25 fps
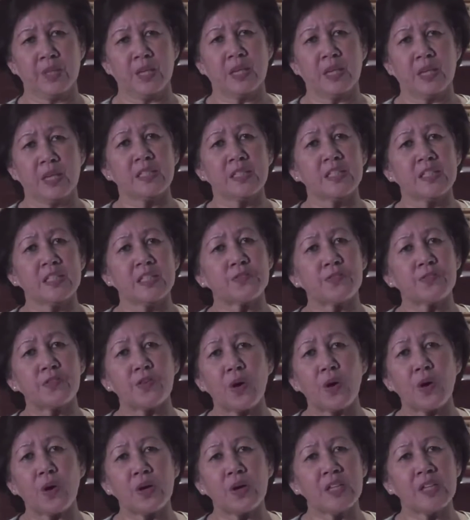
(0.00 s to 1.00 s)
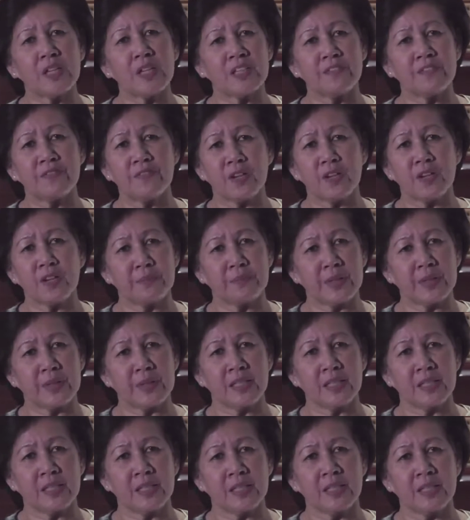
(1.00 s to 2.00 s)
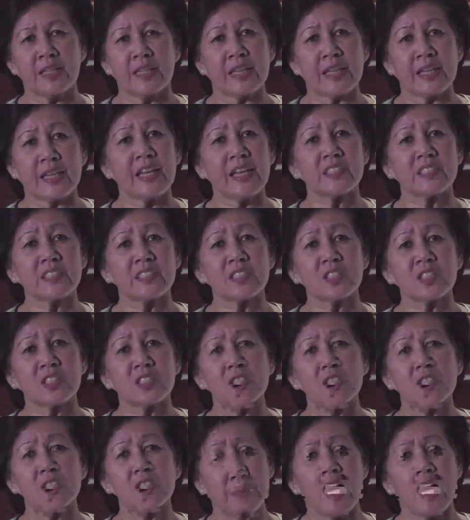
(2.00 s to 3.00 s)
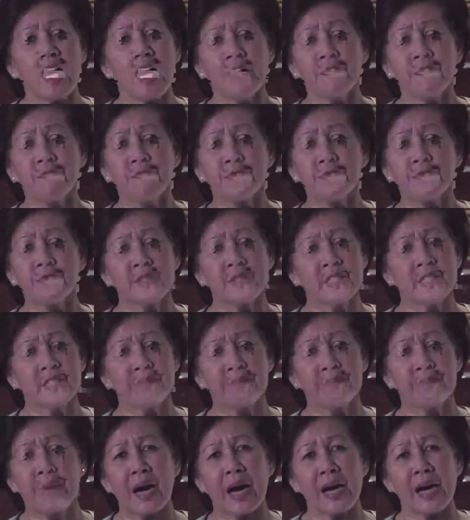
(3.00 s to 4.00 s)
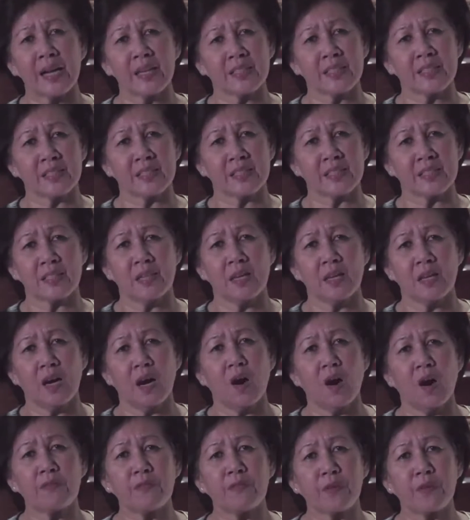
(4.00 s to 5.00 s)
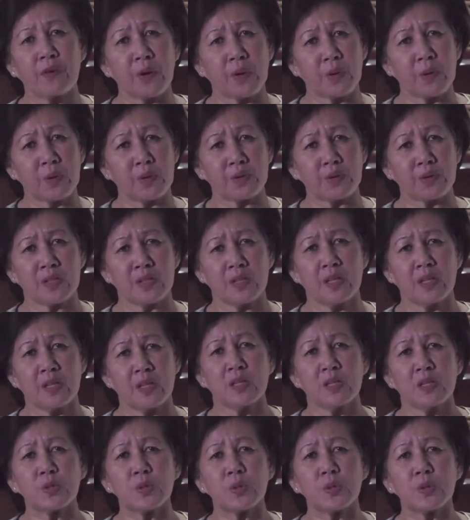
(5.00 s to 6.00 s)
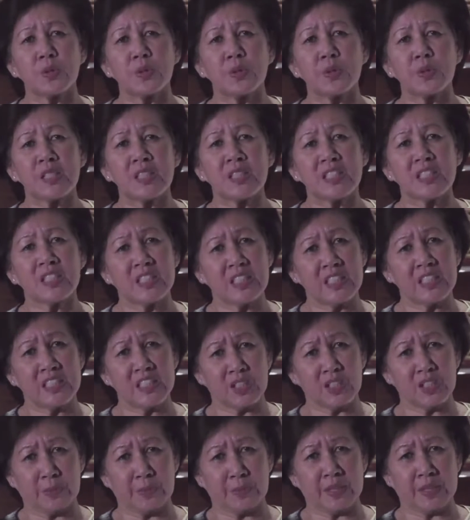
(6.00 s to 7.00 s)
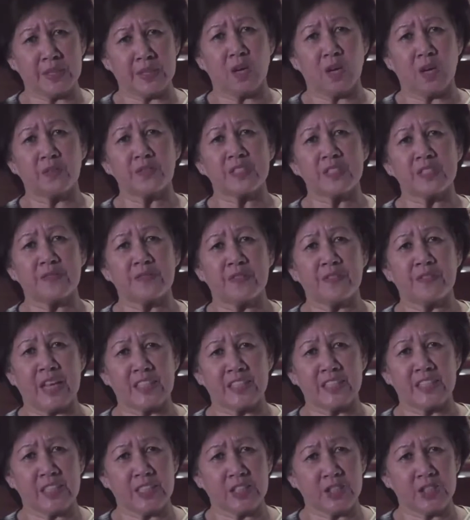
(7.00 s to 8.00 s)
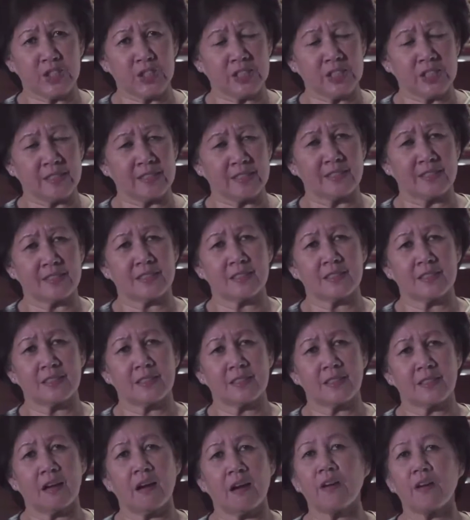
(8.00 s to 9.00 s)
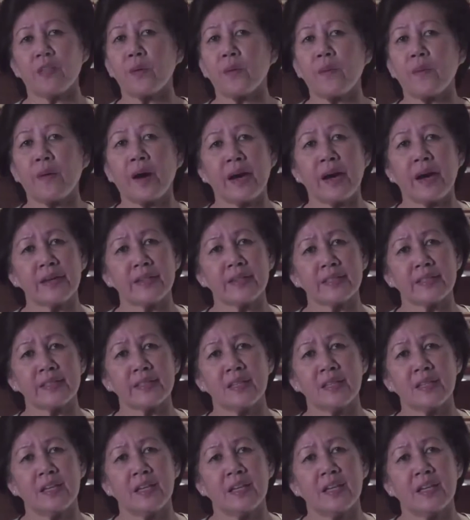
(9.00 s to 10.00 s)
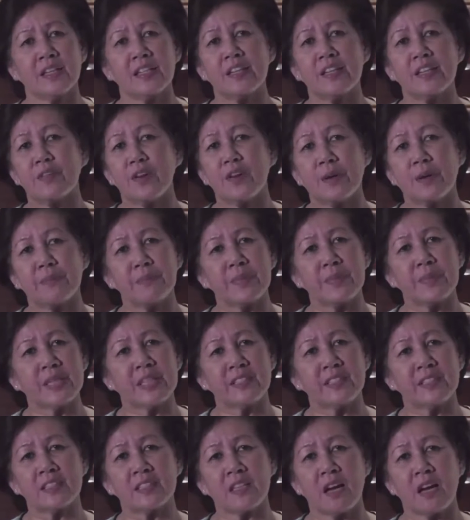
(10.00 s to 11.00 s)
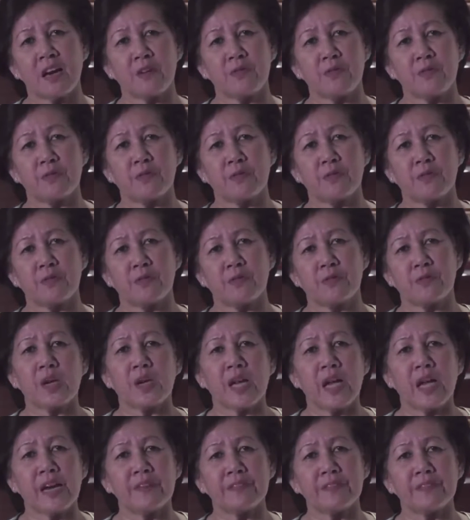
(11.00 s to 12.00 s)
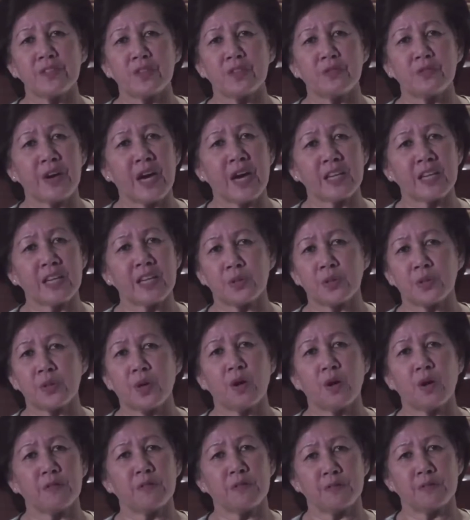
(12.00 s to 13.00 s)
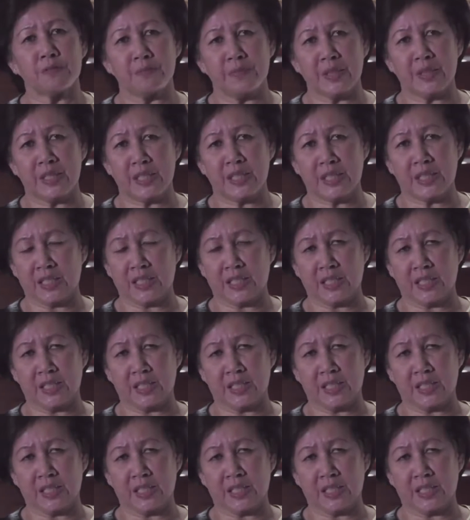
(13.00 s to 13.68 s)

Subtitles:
This flaw in development that has caused a harmful imbalance of growth to the detriment of civilizations. Otherwise, development itself will have no value or meaning.